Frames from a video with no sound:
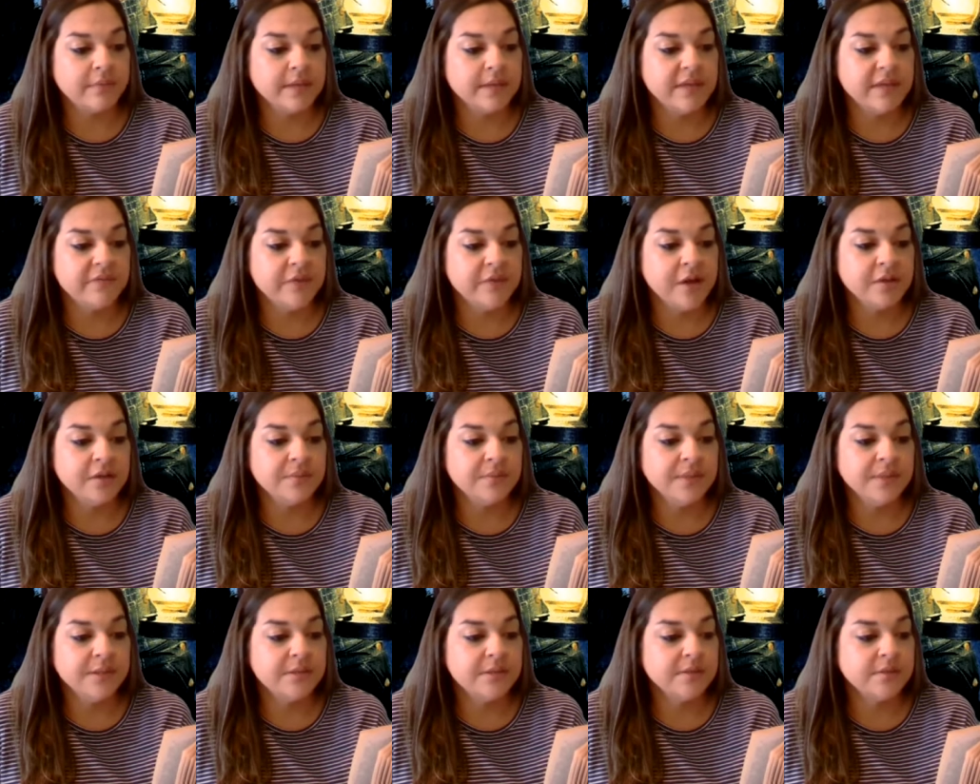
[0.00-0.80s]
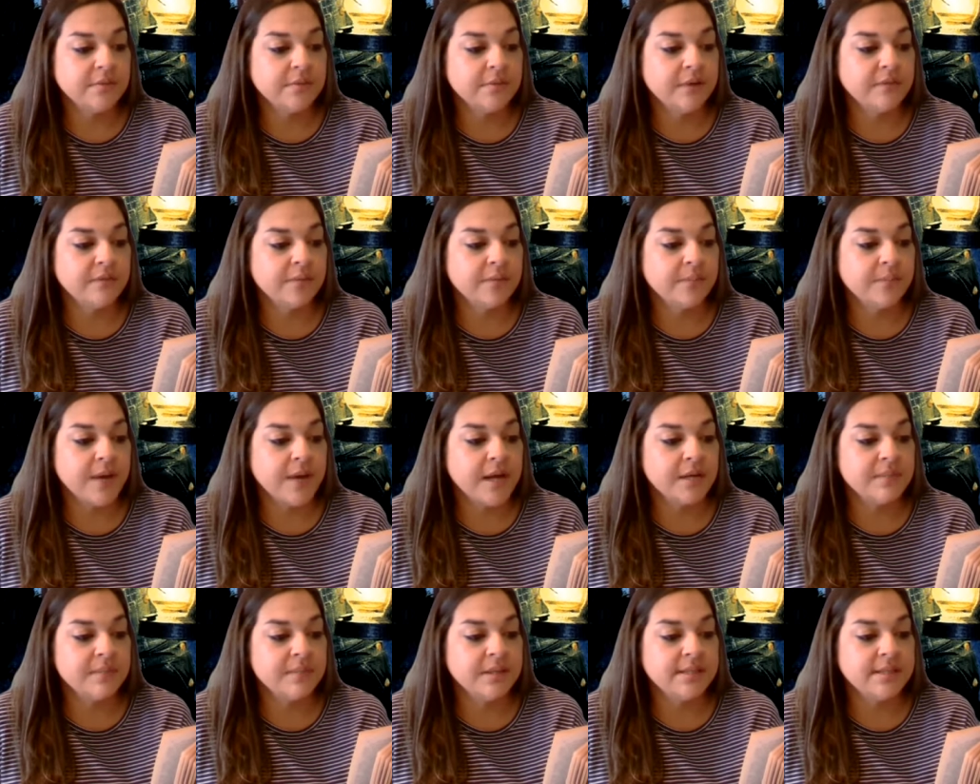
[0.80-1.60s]
He followed me to the river
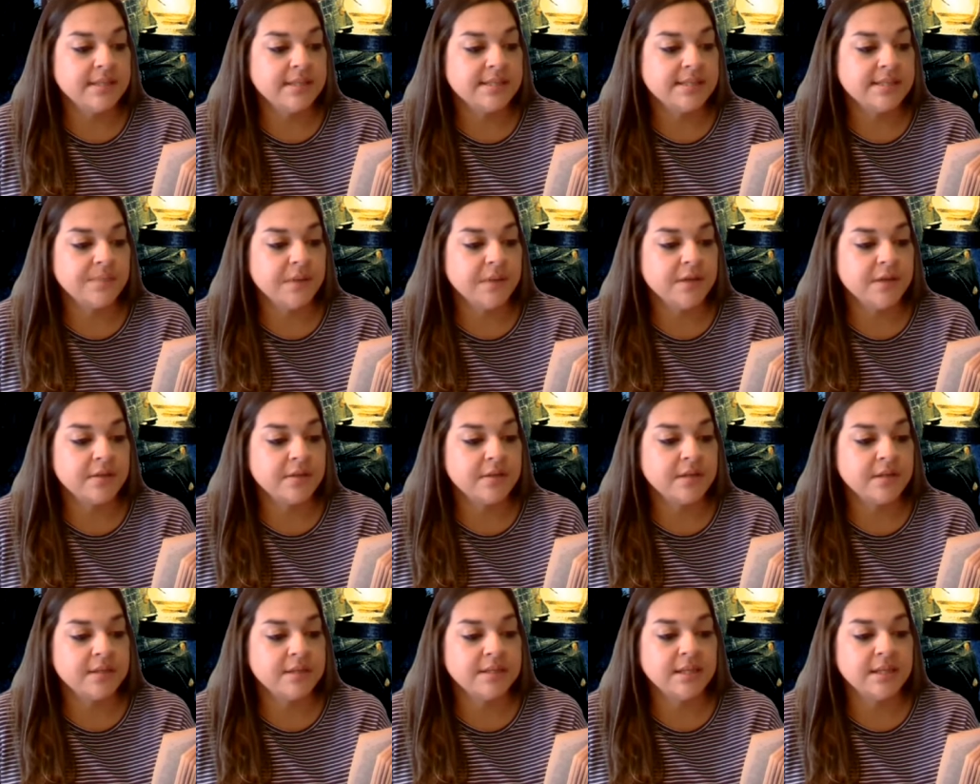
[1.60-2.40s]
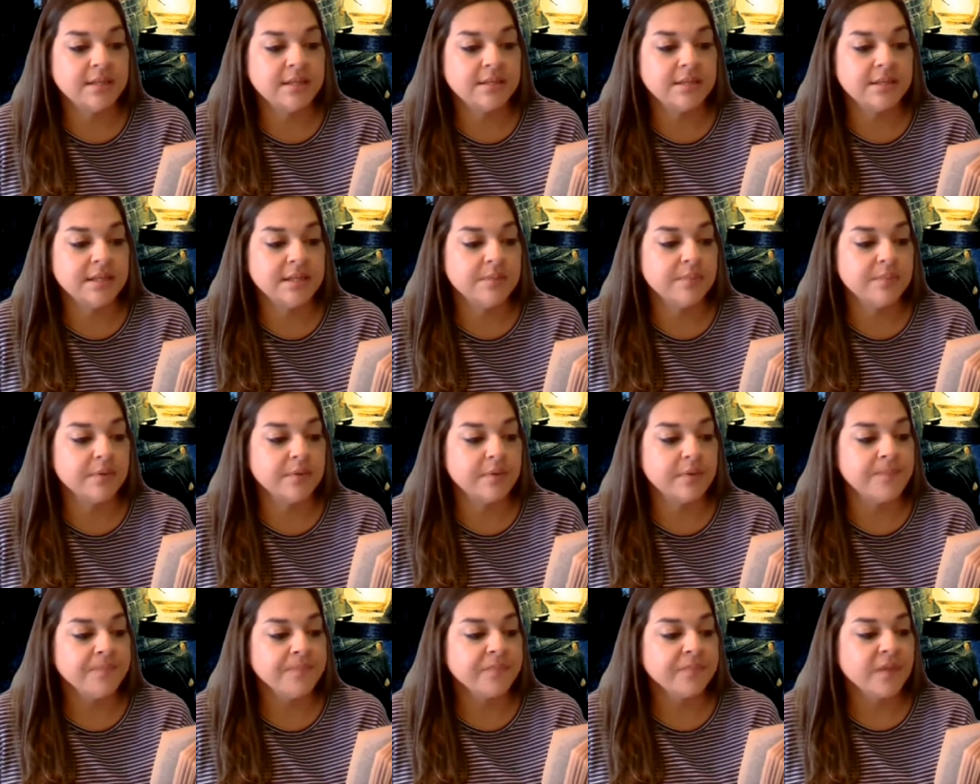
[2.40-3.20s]
bottom and disappeared in the thick timber.